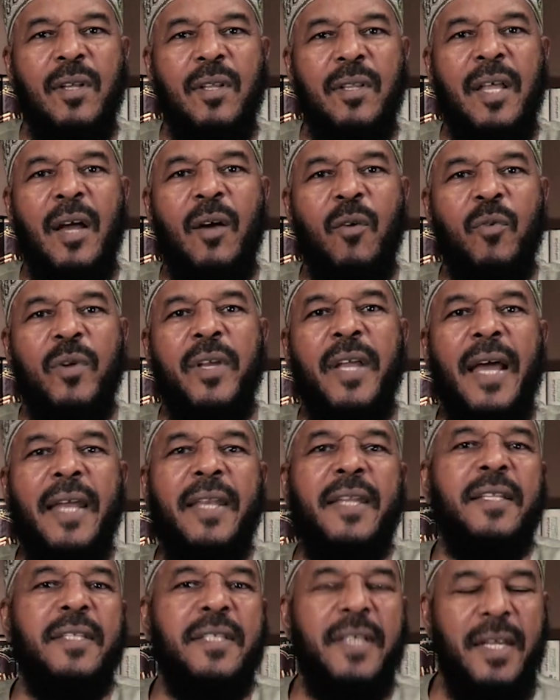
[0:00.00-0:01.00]
that we had
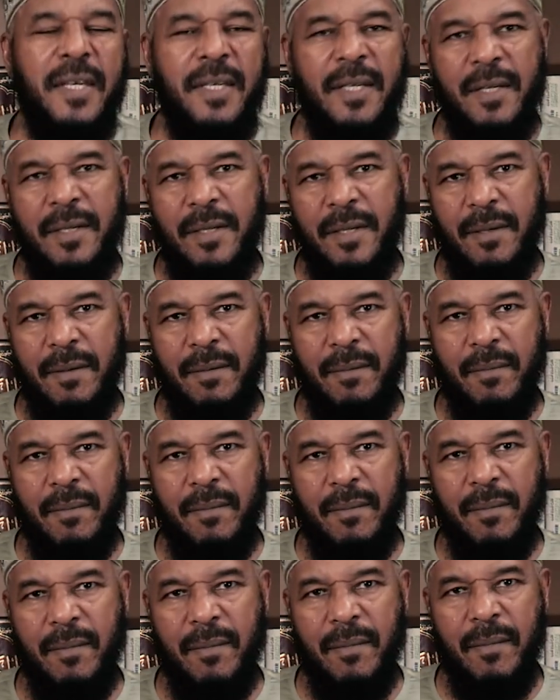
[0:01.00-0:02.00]
intended.
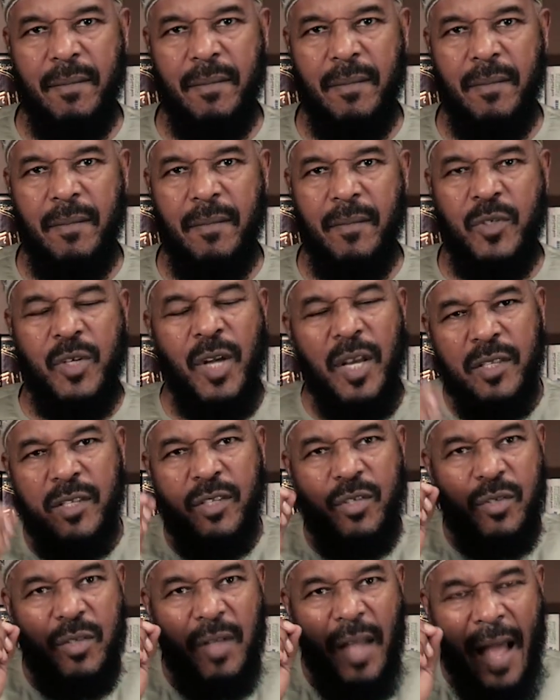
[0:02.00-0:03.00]
Just
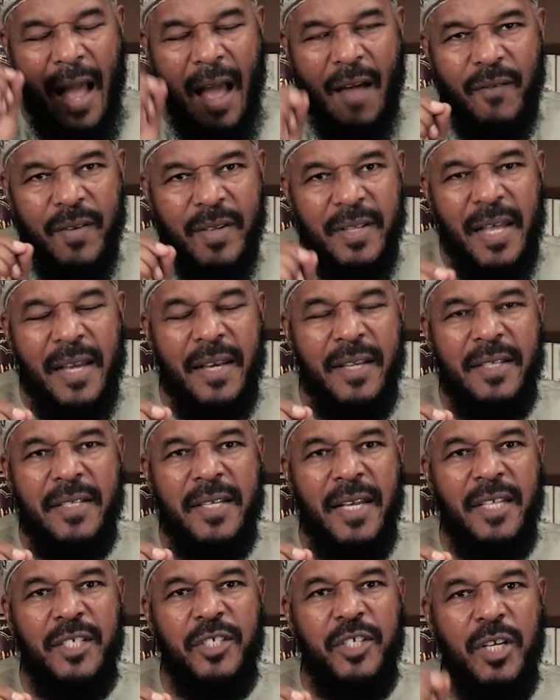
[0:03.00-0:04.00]
having that
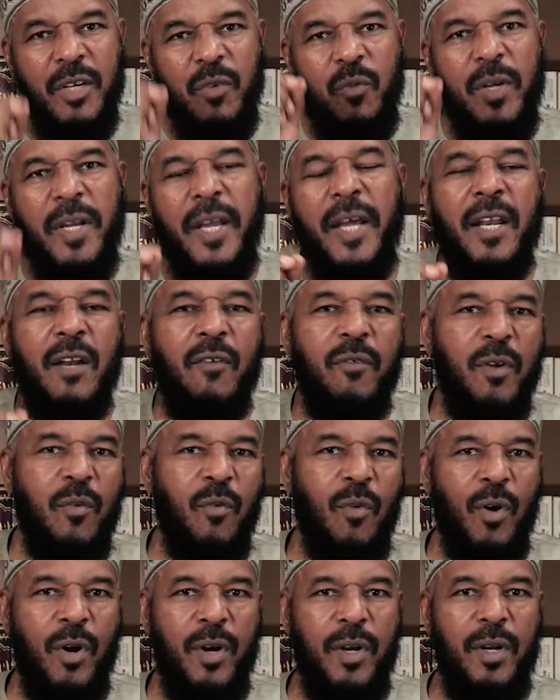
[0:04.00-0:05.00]
intention, we get a
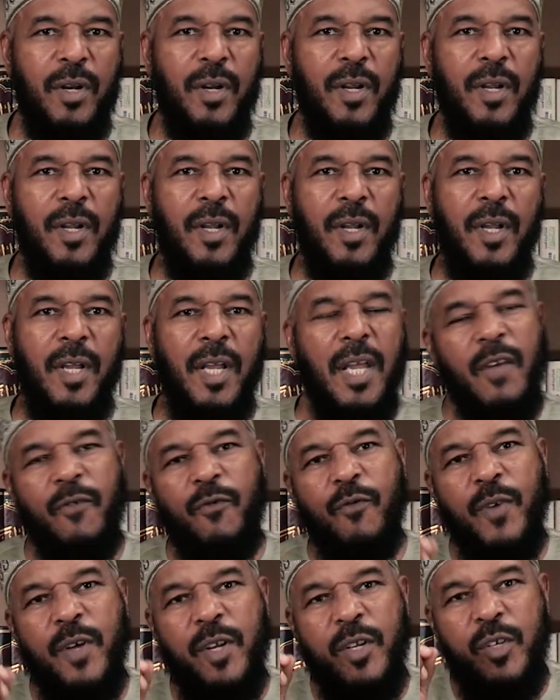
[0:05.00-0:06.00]
reward. If
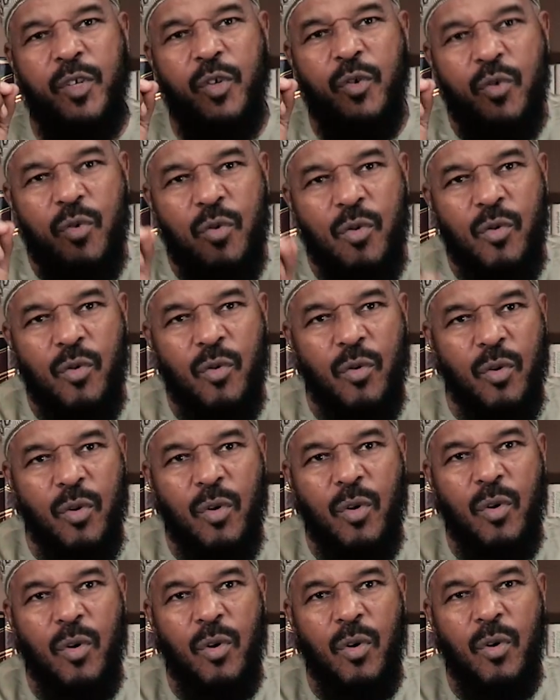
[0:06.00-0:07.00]
we do
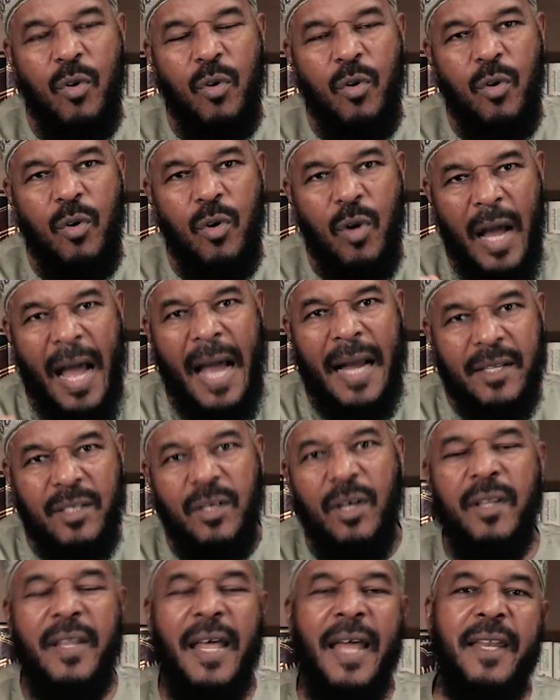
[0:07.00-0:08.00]
act
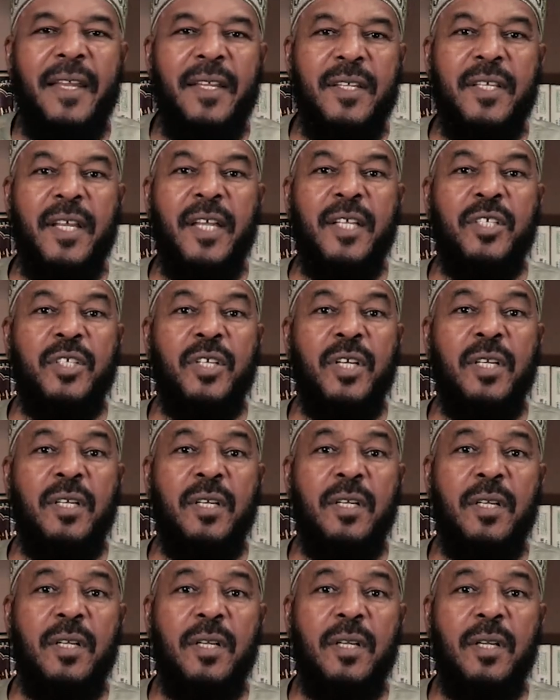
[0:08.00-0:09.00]
on that intention,
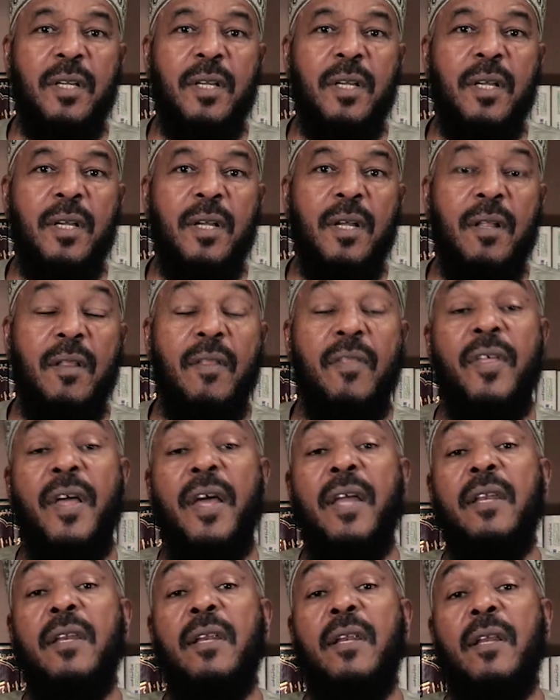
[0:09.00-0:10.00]

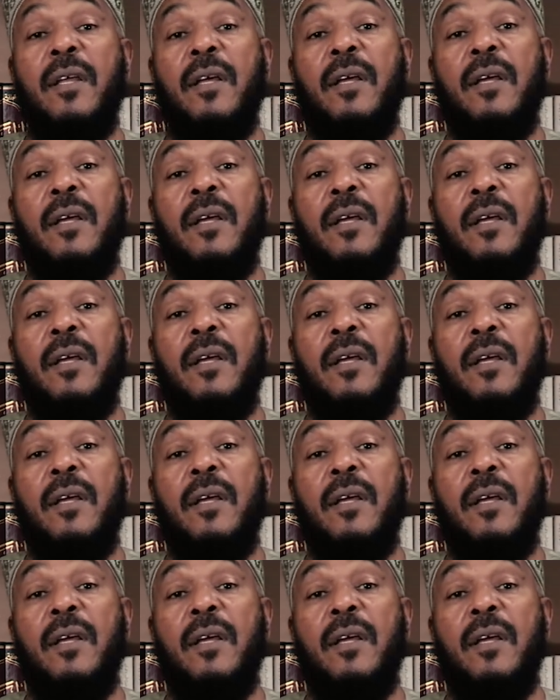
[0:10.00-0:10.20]
then